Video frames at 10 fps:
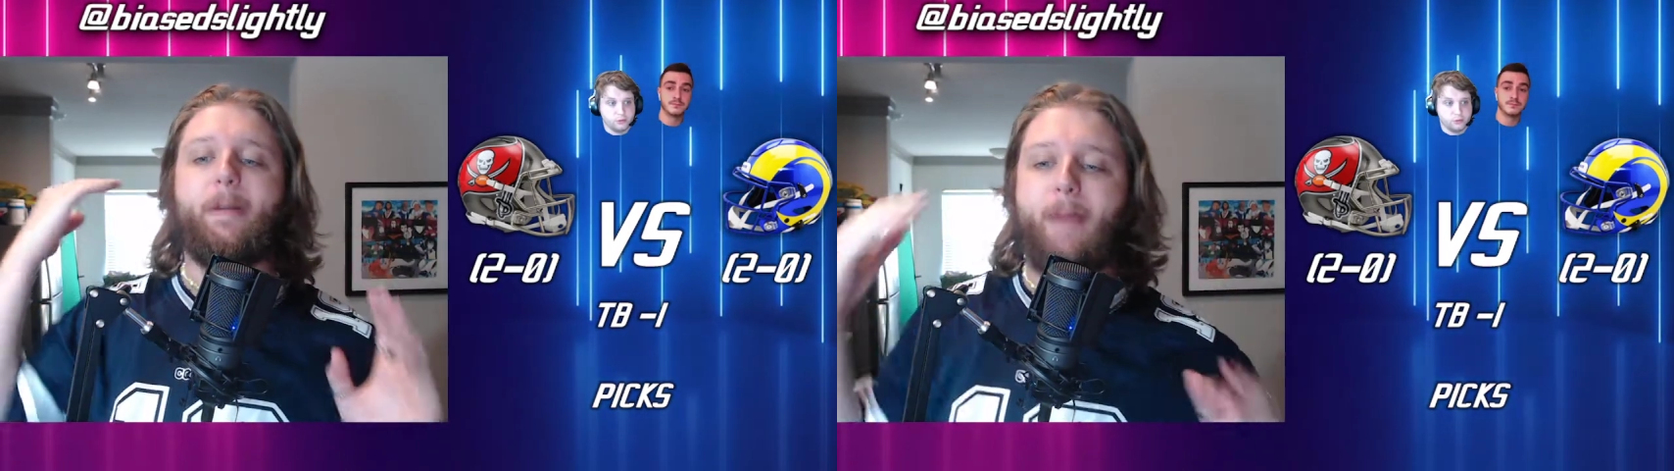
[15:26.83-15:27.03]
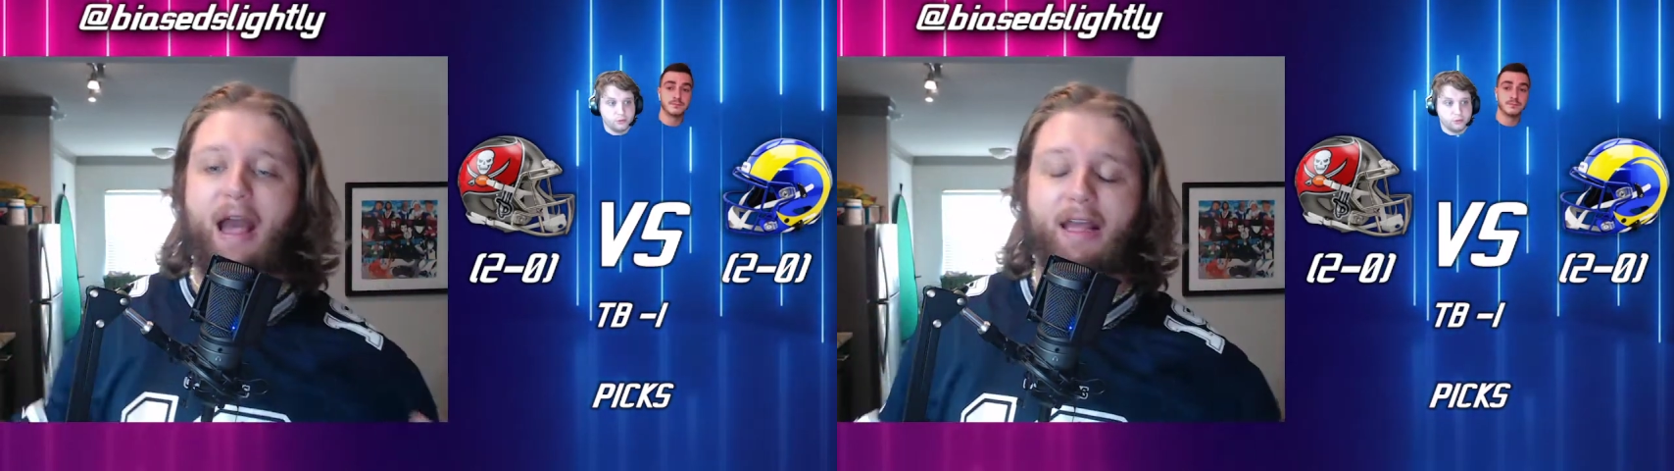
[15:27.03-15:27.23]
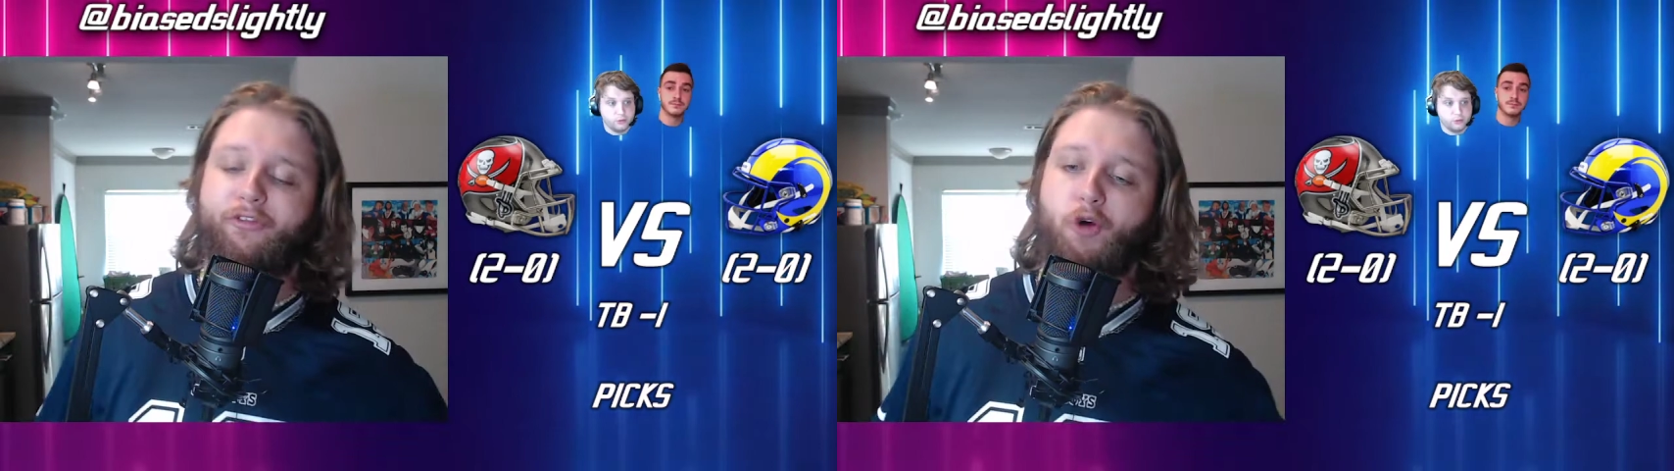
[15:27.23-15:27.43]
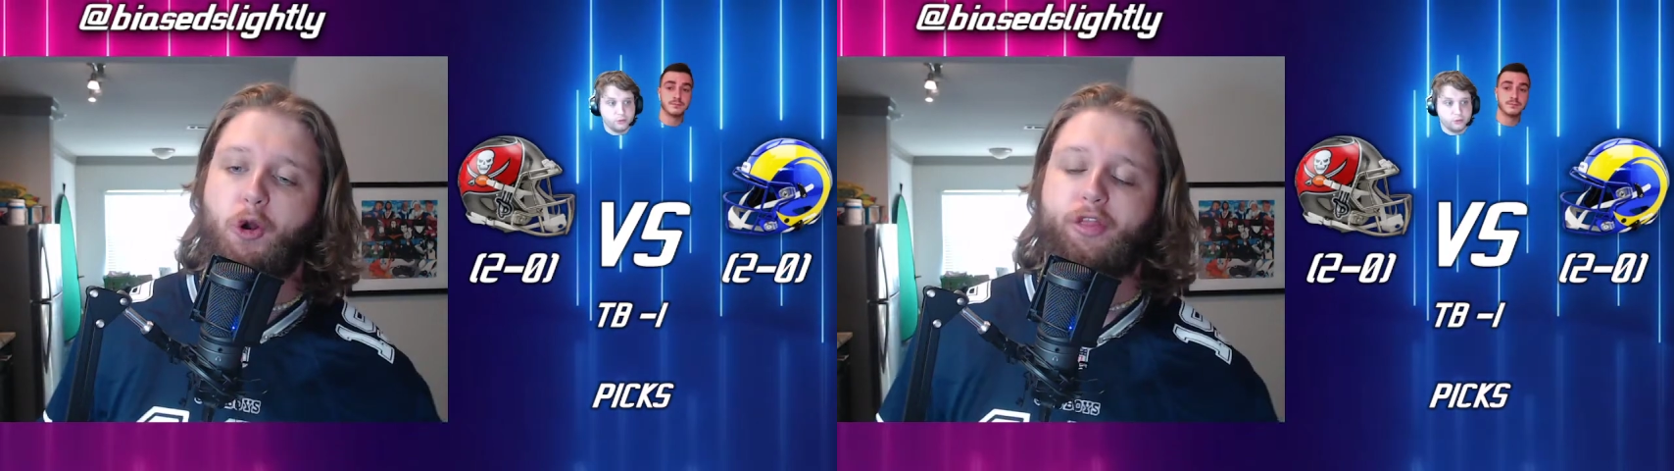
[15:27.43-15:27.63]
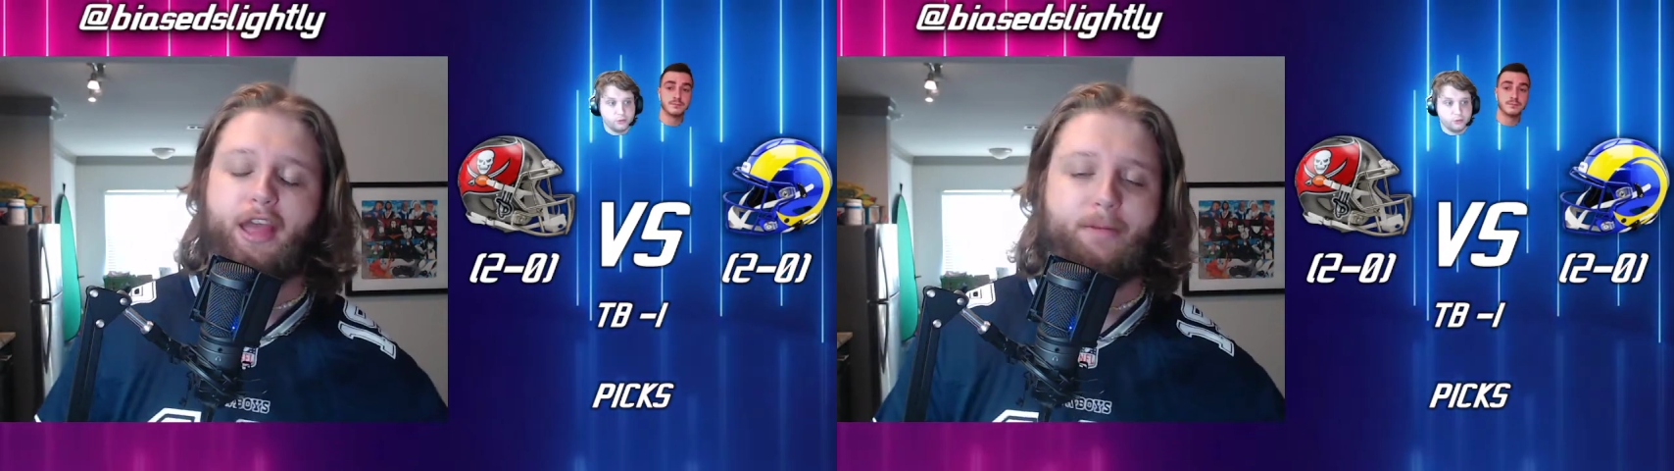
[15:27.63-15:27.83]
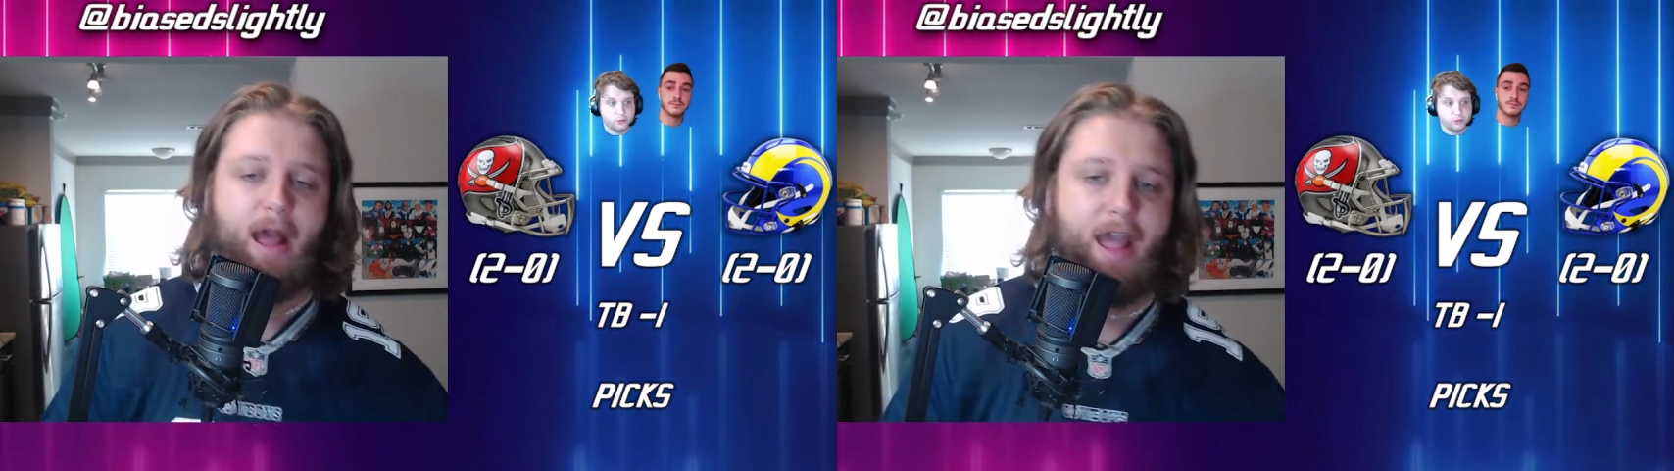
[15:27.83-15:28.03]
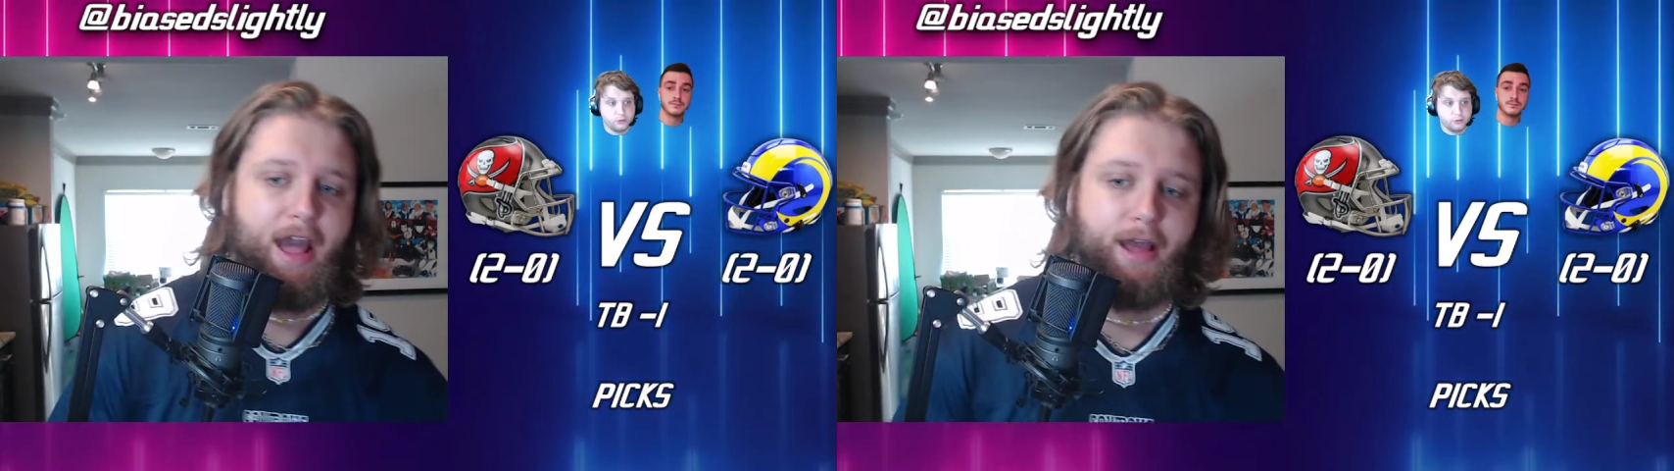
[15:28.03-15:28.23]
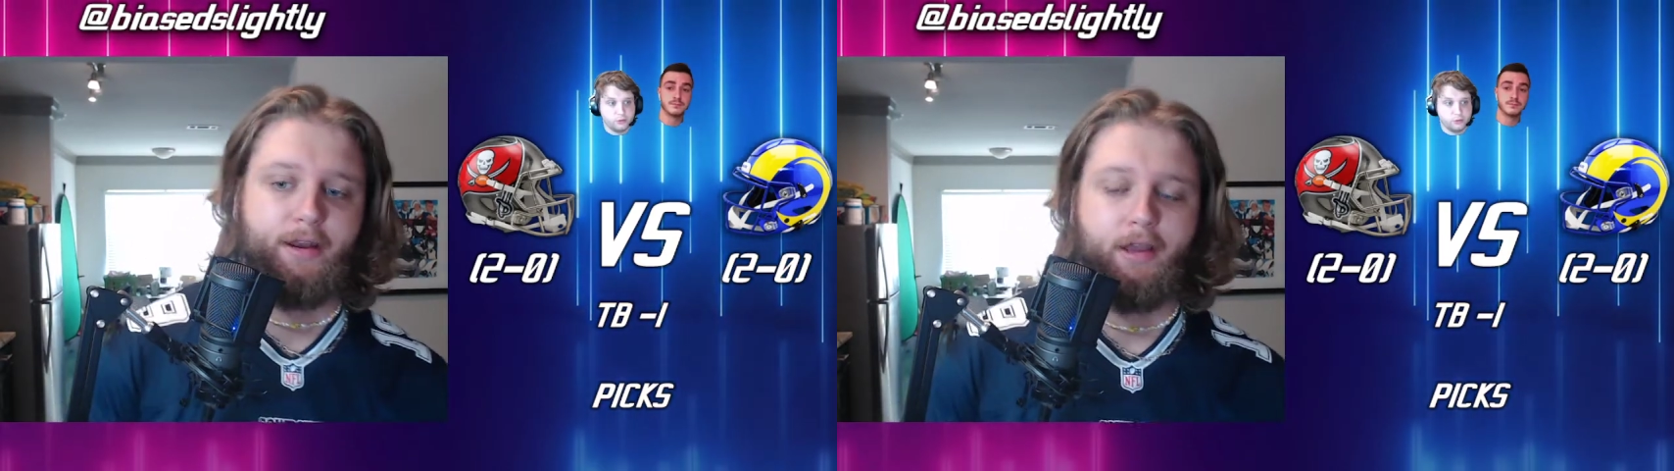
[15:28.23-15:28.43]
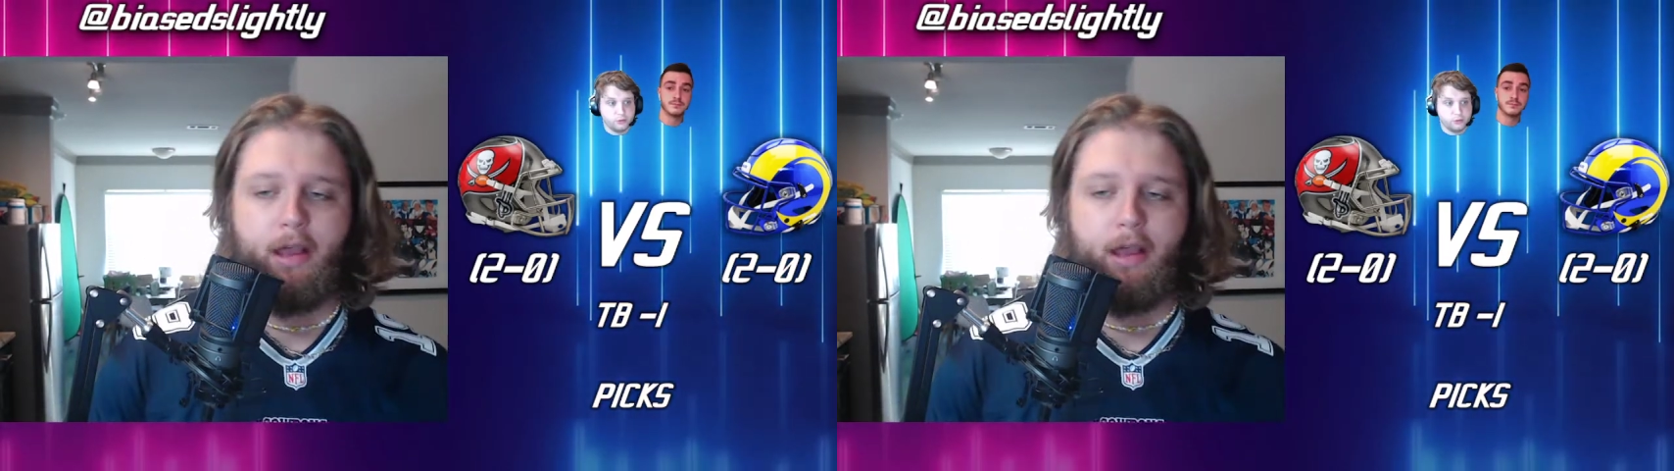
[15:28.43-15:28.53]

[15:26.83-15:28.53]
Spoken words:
back and forth in my head